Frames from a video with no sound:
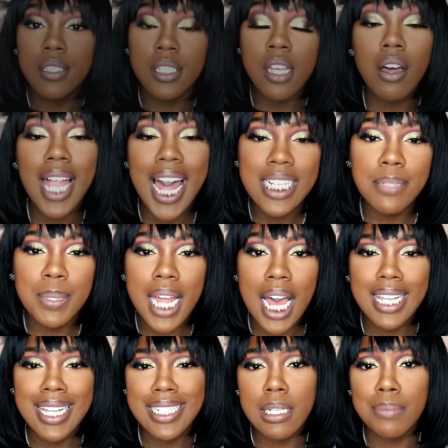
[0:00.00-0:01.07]
So last but
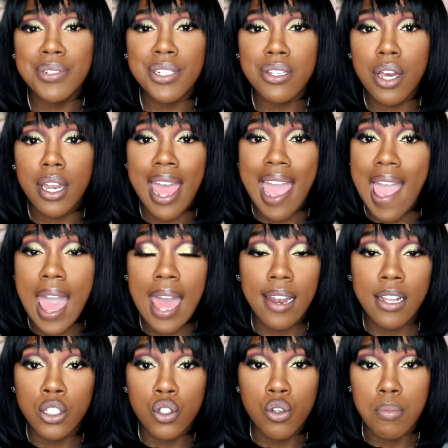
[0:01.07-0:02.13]
not least, I'm just going to add
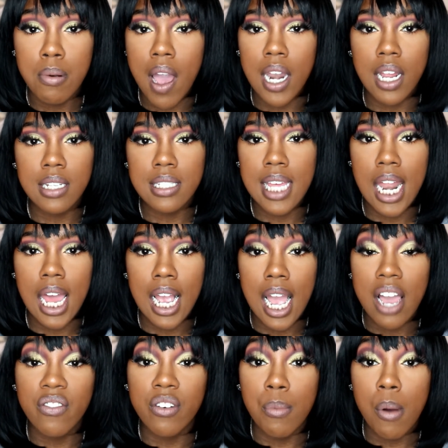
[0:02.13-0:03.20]
in two products that I
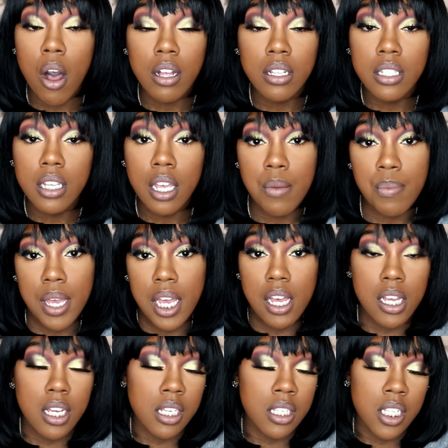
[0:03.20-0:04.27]
got from Ulta
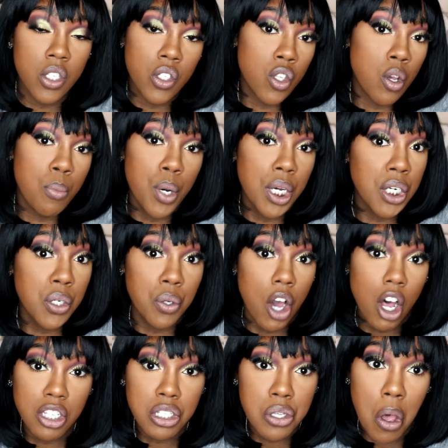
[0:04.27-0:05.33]
because it's no point in doing
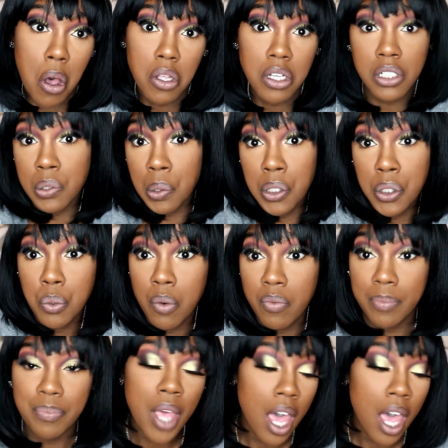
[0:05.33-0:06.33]
Ulta haul because only two of them.